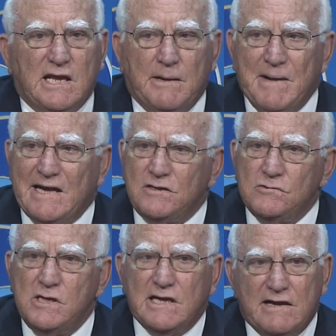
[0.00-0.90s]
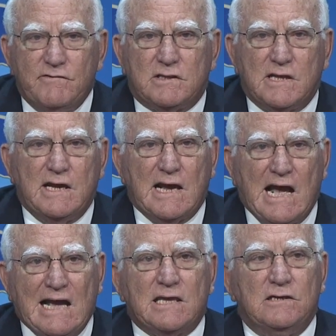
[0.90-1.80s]
Am I doing everything
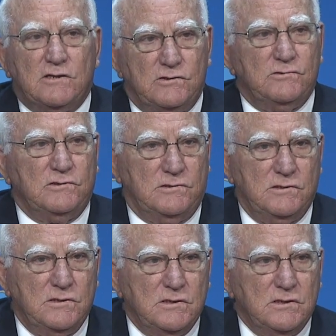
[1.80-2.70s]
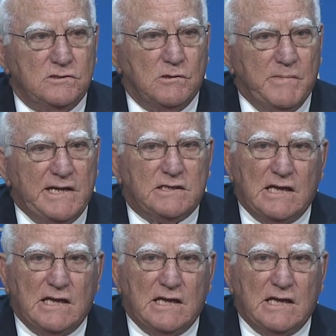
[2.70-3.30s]
I can do to make the